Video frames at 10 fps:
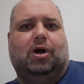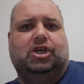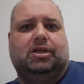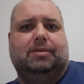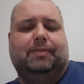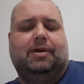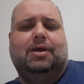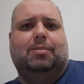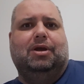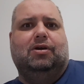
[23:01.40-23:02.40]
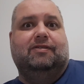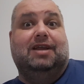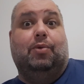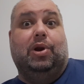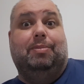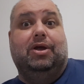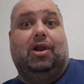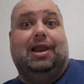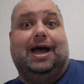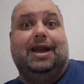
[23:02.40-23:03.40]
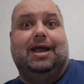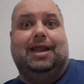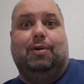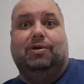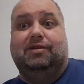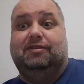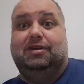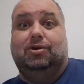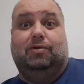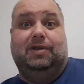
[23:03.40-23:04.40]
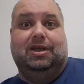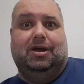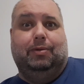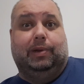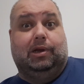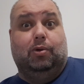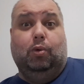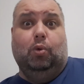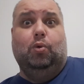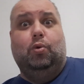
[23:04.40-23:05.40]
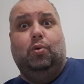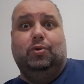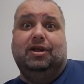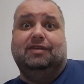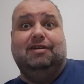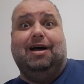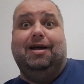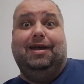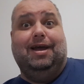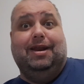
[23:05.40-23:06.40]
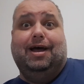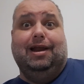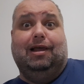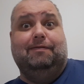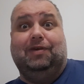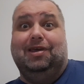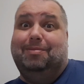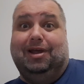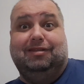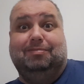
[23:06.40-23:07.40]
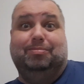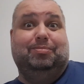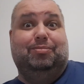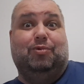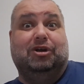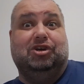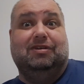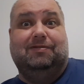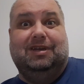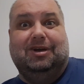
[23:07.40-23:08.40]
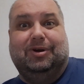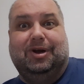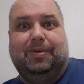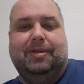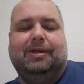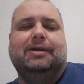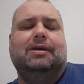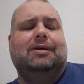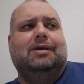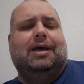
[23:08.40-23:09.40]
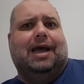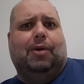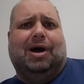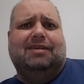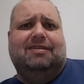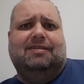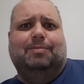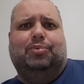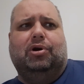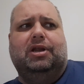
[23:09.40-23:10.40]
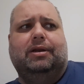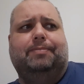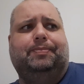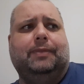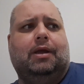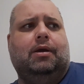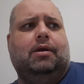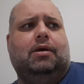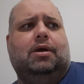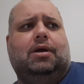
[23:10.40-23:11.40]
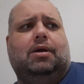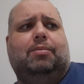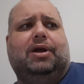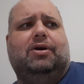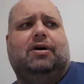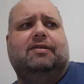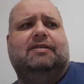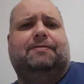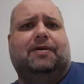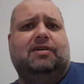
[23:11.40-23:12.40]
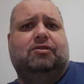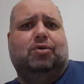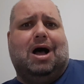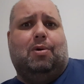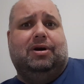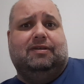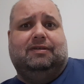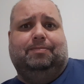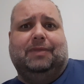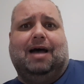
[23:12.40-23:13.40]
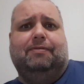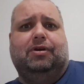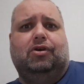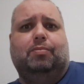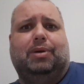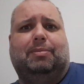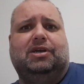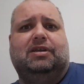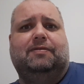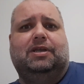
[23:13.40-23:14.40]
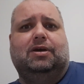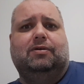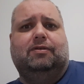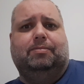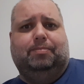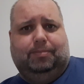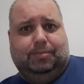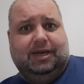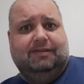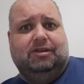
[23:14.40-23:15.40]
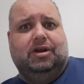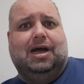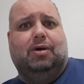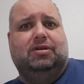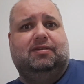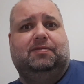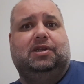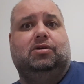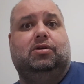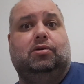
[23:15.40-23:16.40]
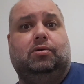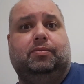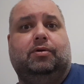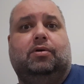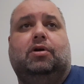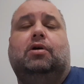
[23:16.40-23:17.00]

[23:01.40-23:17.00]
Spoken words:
to watch it, because they will be online and they will see your video and will go, ooh, this guy again, I love him, let's watch his video, you know. And why is this important? Because the first 2 hours after you publish the videos, based on how this video do,